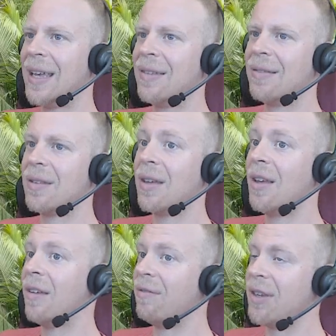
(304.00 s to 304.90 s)
and
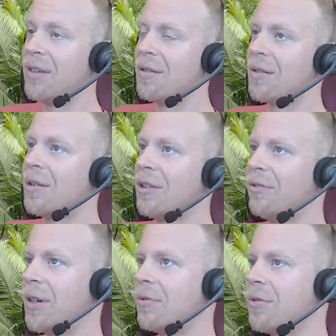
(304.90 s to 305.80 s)
video
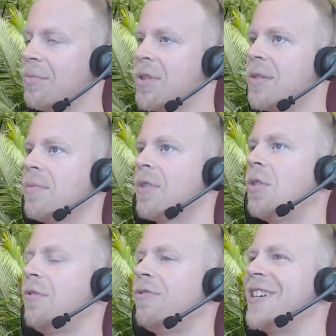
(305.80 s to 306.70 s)

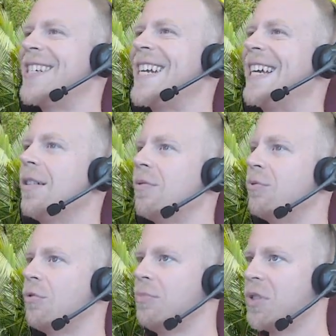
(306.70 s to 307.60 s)
conferencing
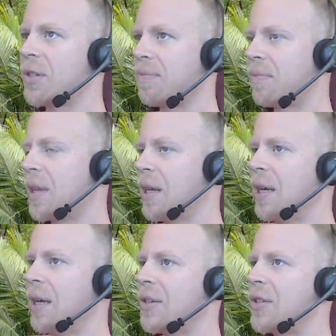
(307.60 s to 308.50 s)
rooms.
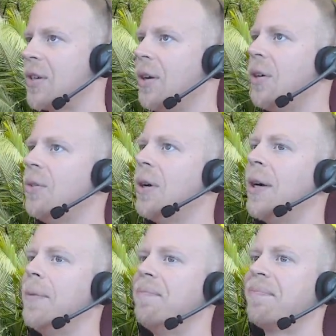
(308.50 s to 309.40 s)

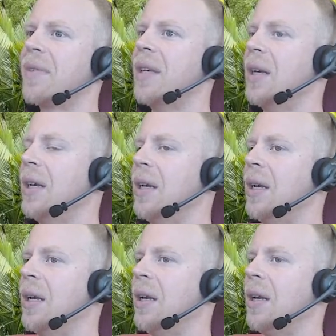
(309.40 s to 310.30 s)
So
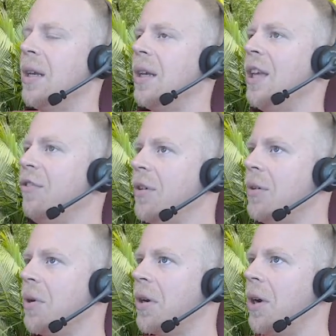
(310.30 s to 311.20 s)
if
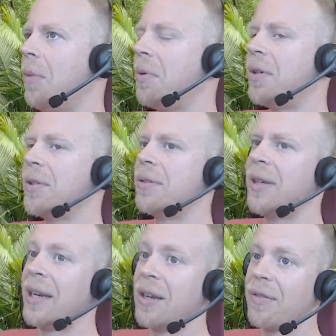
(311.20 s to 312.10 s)
you want to hop onto
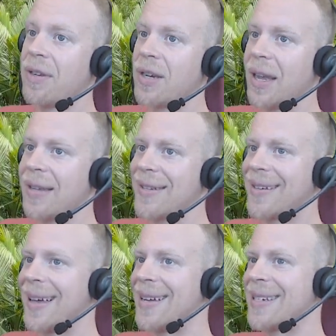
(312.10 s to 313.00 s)
any of the
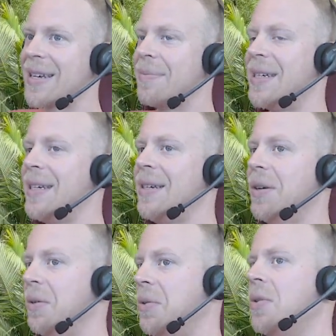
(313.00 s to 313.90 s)
chats, ask
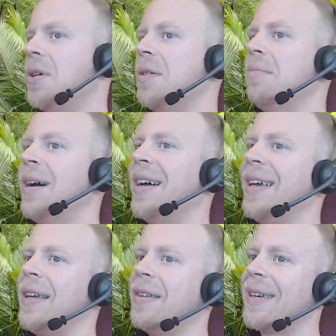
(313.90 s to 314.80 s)
me or
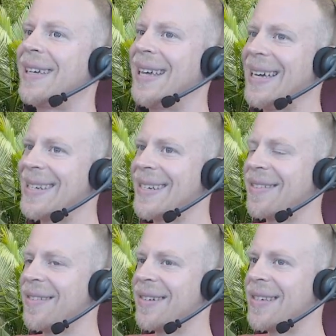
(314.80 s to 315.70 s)
my
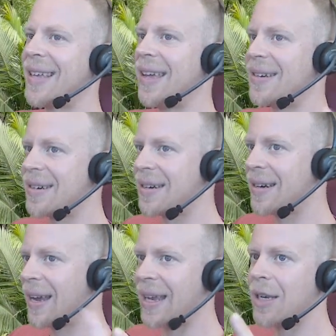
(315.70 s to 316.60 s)
guests on
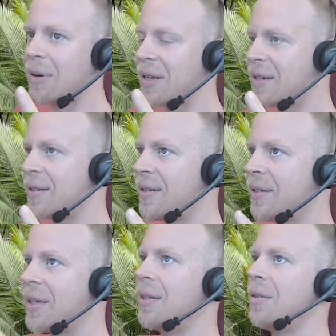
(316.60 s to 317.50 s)
stage any questions,
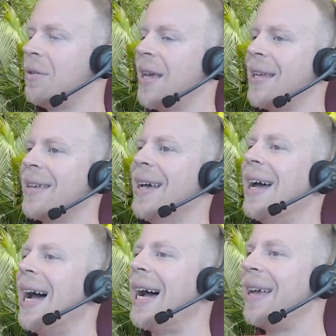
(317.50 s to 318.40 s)
you can do that
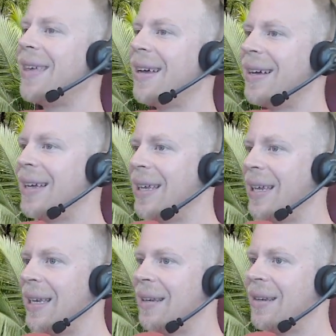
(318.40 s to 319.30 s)
either
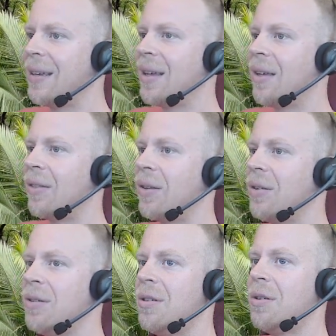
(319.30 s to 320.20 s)
in the
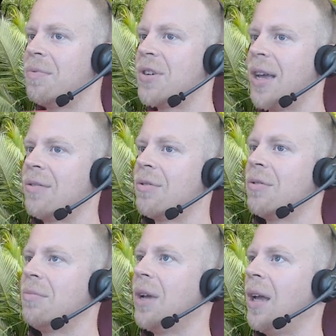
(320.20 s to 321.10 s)
YouTube chat
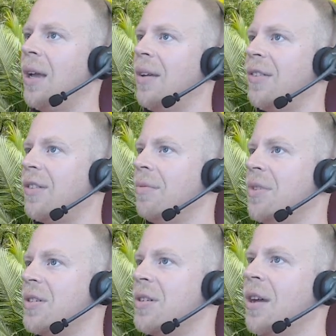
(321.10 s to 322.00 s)
room, as
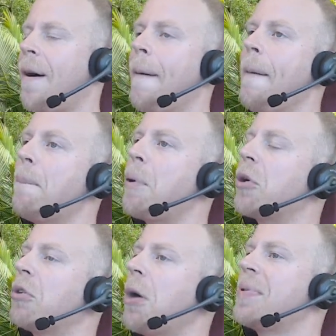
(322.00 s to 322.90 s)
Mr.
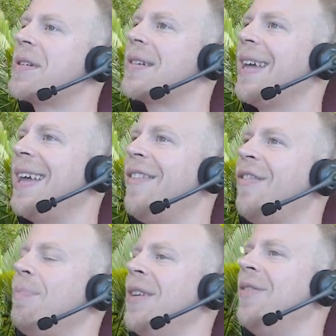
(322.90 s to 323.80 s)
Props
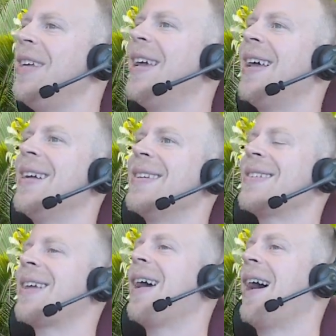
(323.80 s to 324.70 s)
FPV
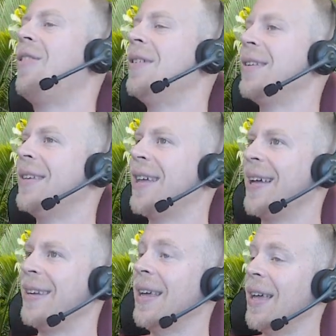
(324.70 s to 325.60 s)
has currently
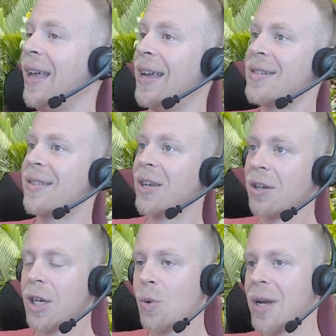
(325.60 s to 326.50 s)
done as the
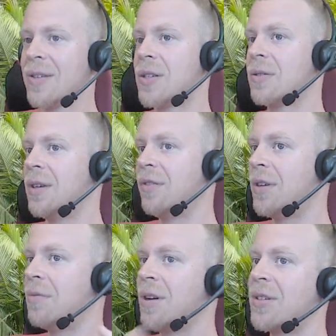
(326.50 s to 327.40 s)
only one. So
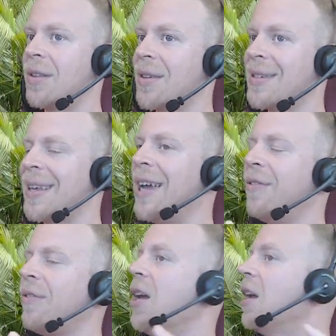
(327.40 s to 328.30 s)
if you're watching this
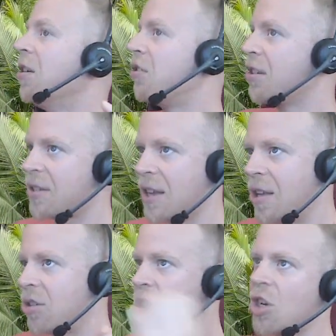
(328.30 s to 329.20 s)
live, just
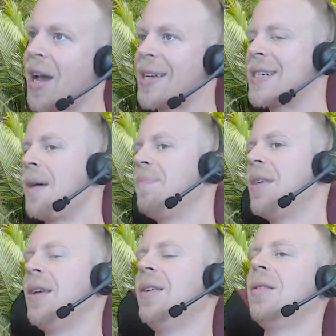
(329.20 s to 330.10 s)
chuck
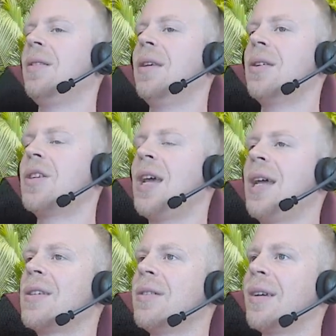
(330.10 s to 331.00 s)
something into the
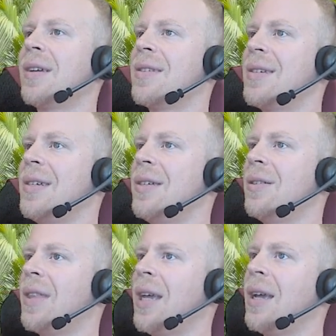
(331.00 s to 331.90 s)
chat so I can see
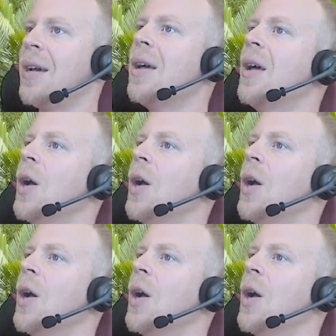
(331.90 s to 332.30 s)
you there.